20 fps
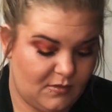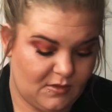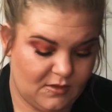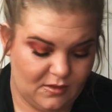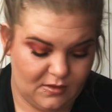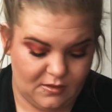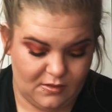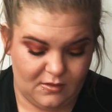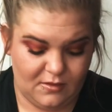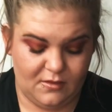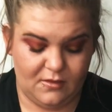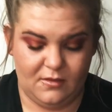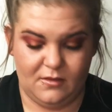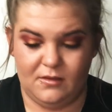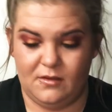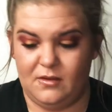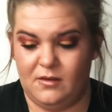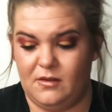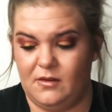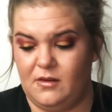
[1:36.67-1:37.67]

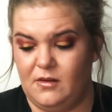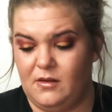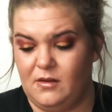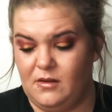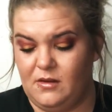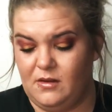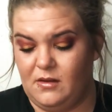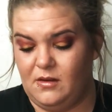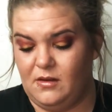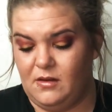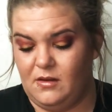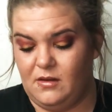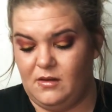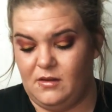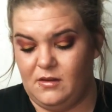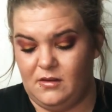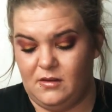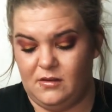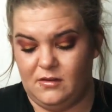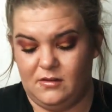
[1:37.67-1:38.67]

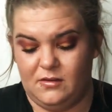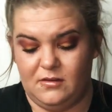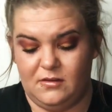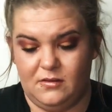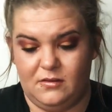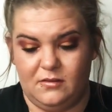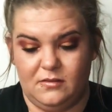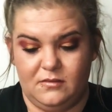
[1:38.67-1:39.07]
(silence)